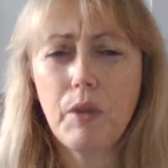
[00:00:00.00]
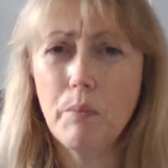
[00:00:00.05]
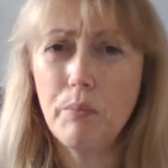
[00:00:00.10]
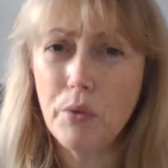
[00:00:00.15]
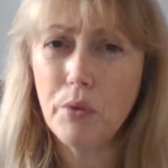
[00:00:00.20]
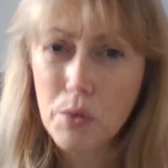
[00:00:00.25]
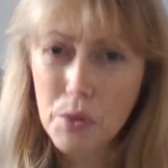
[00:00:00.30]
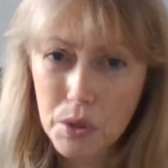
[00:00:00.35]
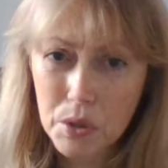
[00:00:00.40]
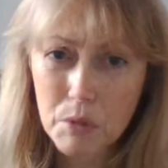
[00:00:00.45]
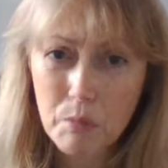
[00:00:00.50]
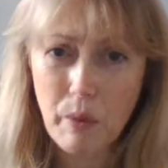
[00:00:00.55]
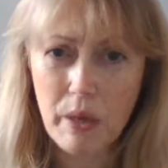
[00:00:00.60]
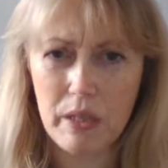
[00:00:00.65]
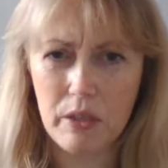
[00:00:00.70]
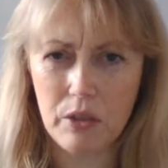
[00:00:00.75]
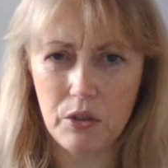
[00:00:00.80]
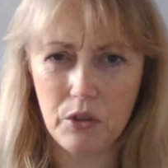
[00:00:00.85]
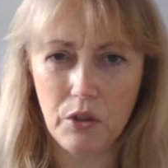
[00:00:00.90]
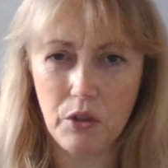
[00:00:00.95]

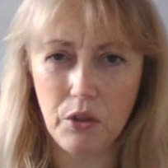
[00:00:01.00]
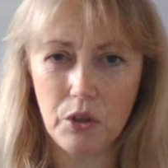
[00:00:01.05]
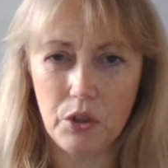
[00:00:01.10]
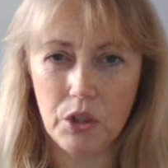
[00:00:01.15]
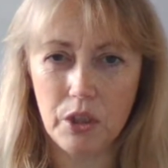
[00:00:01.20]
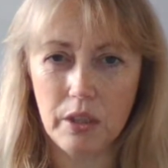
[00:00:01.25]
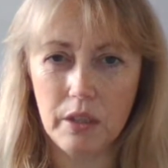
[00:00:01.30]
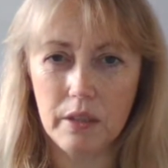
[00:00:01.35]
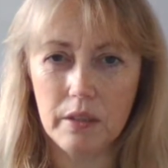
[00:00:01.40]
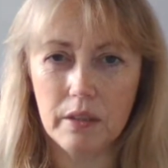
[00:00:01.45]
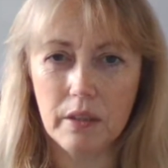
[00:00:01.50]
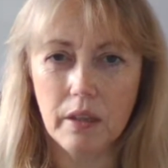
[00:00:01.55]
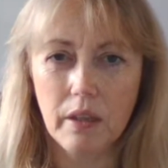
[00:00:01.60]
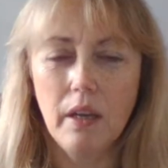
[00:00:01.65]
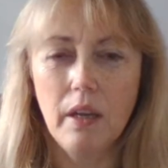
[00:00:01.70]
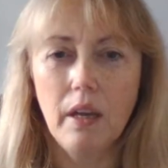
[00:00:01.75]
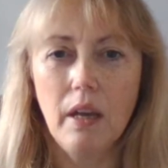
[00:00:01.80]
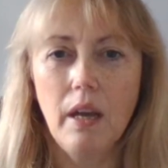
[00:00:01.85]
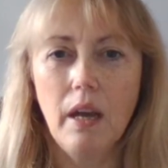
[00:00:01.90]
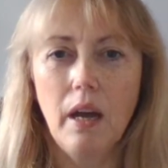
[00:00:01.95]
product-based searches
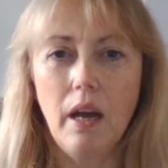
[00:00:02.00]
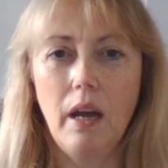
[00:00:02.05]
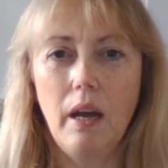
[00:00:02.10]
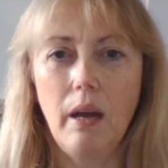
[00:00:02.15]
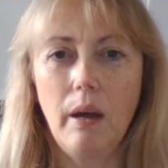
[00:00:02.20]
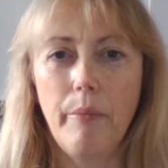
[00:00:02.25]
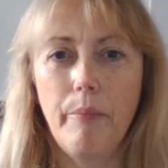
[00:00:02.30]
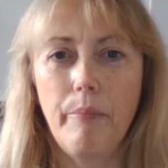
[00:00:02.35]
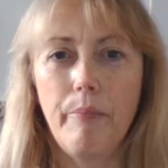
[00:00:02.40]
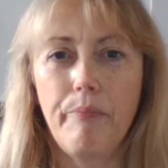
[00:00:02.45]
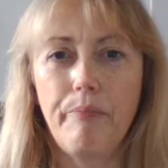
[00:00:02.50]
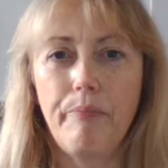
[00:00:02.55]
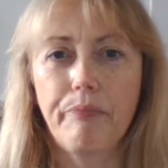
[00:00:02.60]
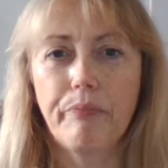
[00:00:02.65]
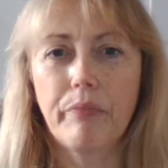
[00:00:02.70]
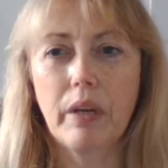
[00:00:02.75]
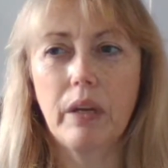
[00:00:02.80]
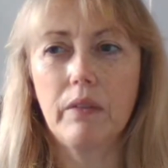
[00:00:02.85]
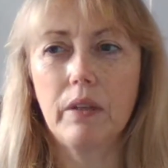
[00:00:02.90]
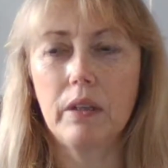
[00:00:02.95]

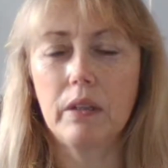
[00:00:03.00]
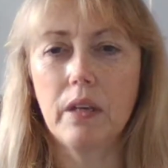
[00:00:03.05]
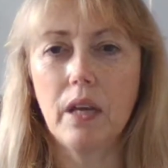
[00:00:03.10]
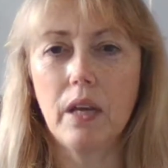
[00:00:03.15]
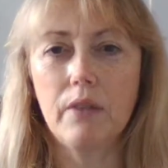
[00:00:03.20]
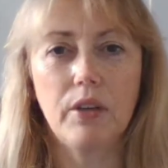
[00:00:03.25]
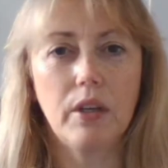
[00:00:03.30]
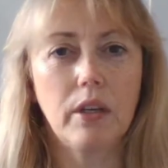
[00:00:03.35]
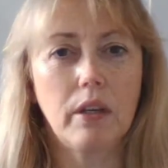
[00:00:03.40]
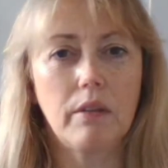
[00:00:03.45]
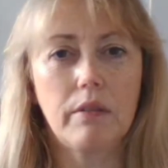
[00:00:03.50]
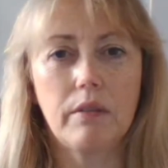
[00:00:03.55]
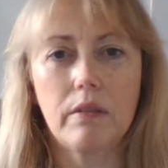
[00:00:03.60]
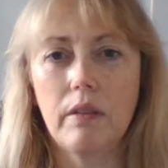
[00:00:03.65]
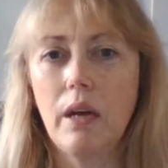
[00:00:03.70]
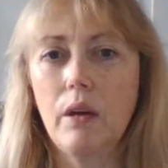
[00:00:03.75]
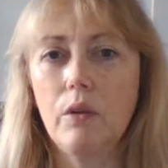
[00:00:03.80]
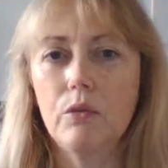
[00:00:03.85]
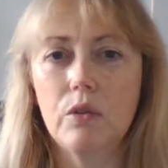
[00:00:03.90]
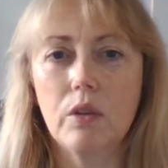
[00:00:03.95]
that
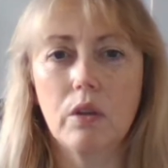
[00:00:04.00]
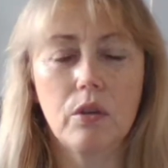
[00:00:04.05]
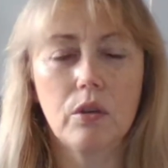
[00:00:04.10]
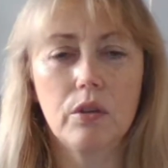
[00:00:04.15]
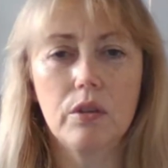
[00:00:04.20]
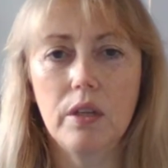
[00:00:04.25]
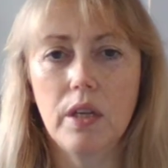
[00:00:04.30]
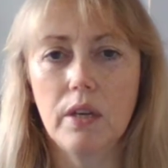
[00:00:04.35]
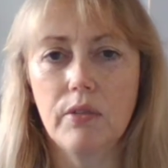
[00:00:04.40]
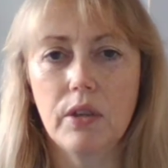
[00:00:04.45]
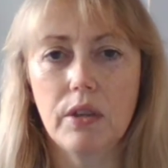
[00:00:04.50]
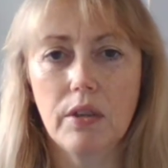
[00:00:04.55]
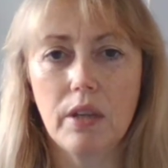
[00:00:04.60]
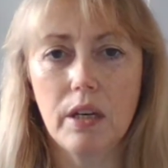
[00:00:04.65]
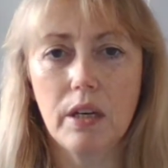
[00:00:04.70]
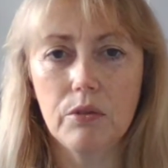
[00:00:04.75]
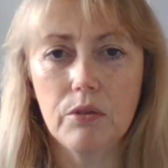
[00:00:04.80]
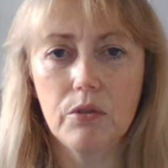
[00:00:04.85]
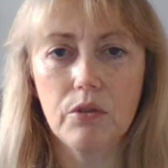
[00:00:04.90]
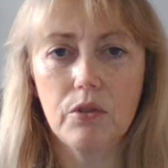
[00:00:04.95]
couldn't cover
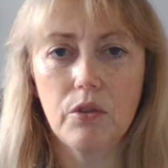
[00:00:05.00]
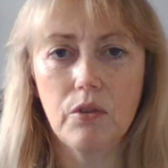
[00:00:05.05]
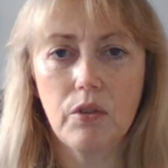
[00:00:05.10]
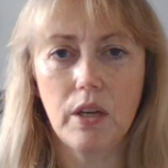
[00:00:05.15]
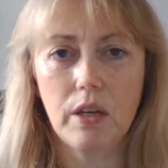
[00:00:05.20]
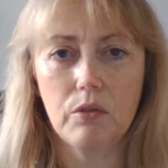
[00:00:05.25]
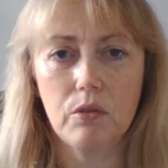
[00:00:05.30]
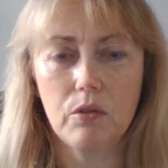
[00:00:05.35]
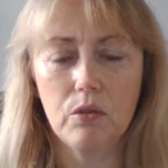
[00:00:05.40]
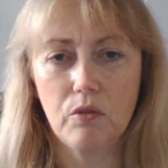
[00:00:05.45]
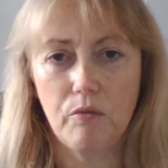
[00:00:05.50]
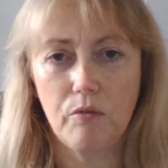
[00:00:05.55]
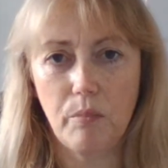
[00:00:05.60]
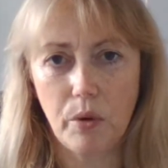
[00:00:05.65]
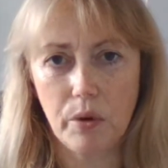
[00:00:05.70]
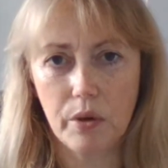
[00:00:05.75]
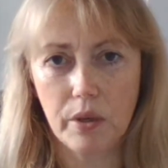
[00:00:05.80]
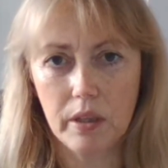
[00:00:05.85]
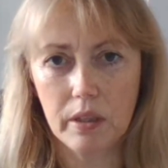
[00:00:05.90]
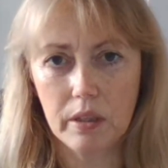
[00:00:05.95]
thousands and thousands of
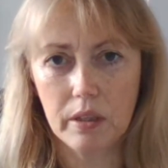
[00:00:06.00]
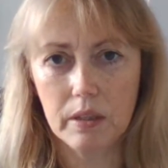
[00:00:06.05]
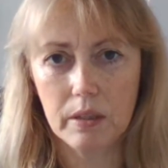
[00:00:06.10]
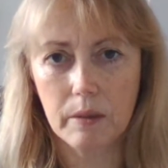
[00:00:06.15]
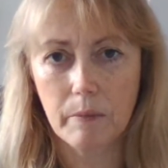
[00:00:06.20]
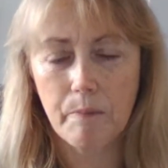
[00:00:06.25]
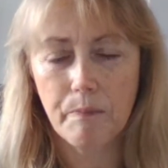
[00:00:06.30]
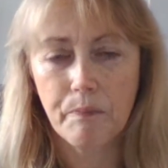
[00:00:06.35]
products